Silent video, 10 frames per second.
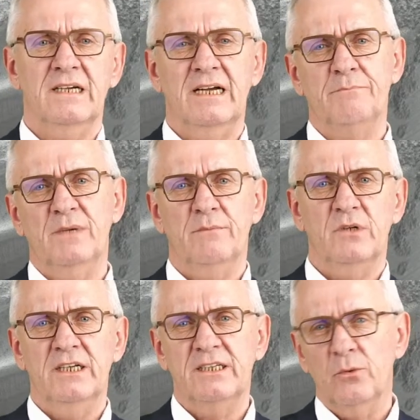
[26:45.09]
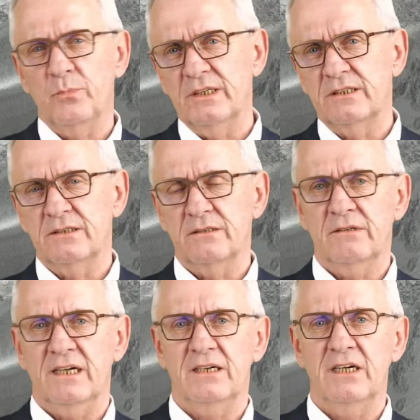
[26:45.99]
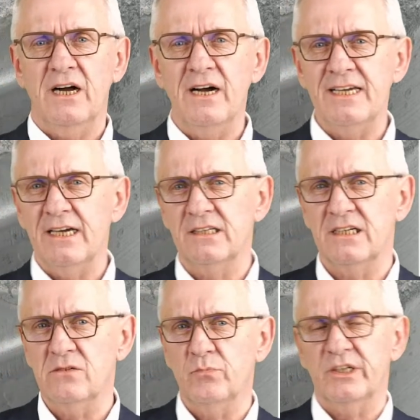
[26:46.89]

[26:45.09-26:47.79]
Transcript: I'm a little bit lying now,